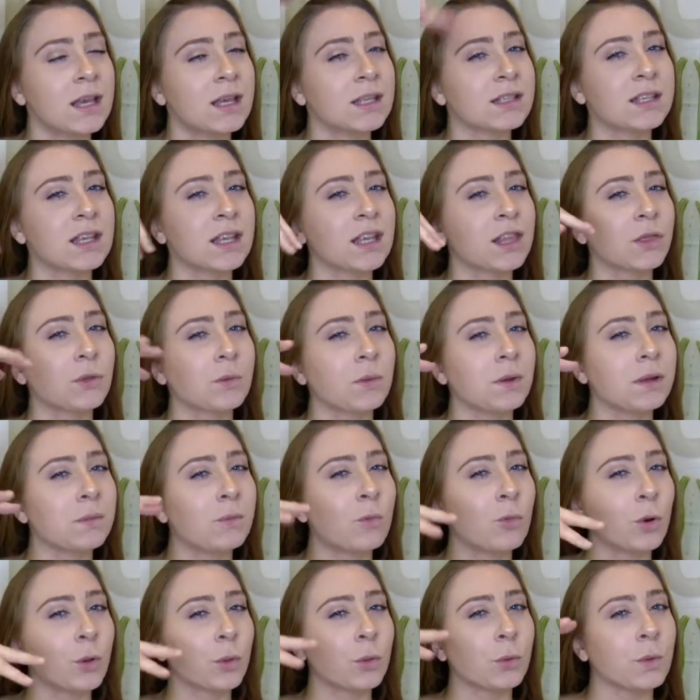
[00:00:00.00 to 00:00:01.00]
It's like three
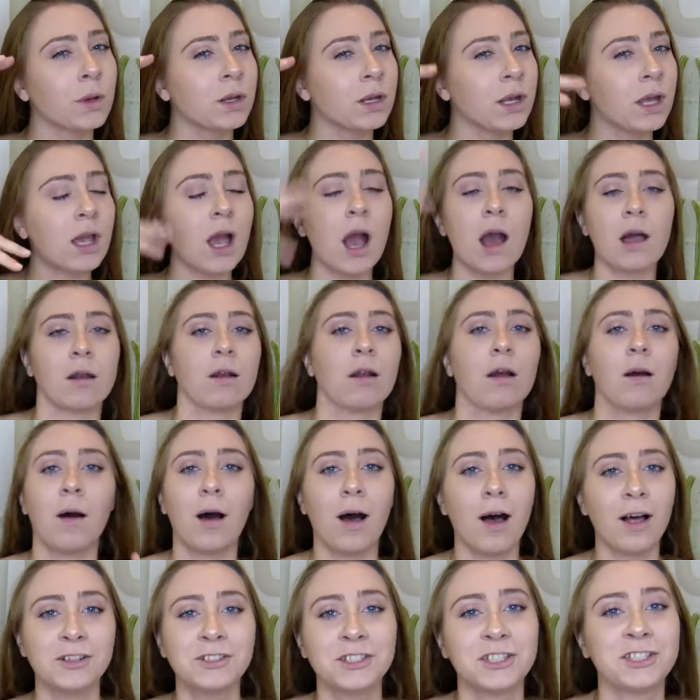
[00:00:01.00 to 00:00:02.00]
more 3D. I don't know.
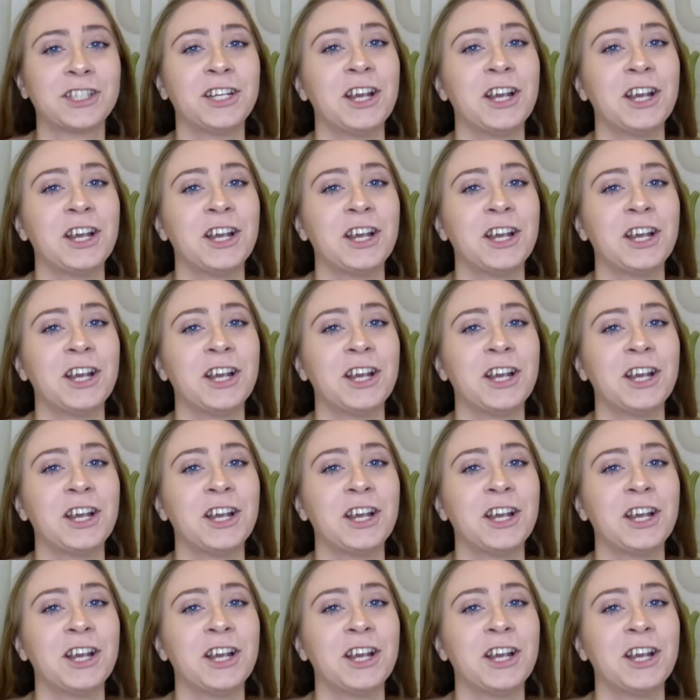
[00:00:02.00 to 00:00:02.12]
I'll just